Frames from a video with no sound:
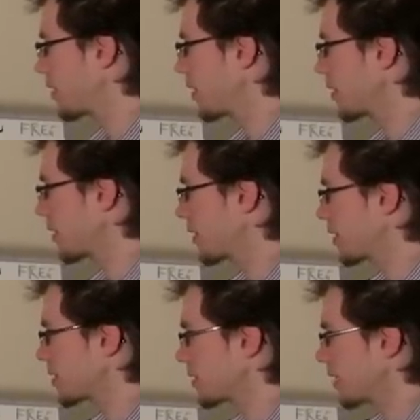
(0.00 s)
Now look at
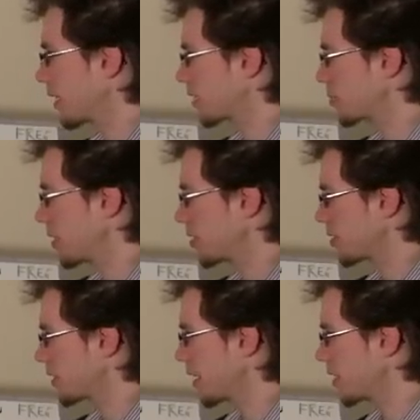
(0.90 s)
this, the next
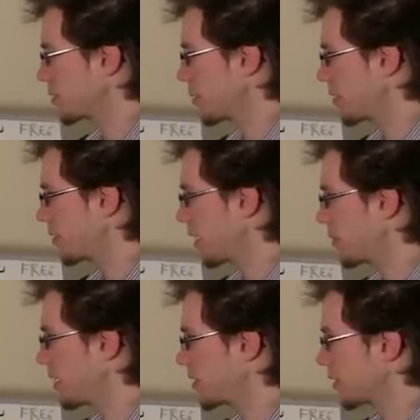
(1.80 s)
major scale is B
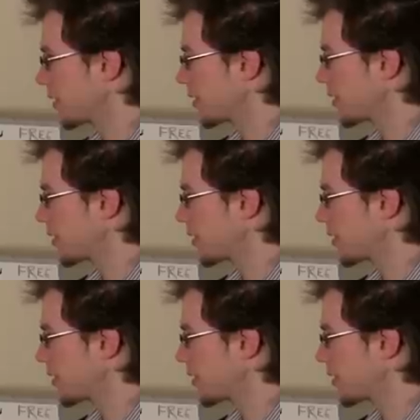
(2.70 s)
flat major.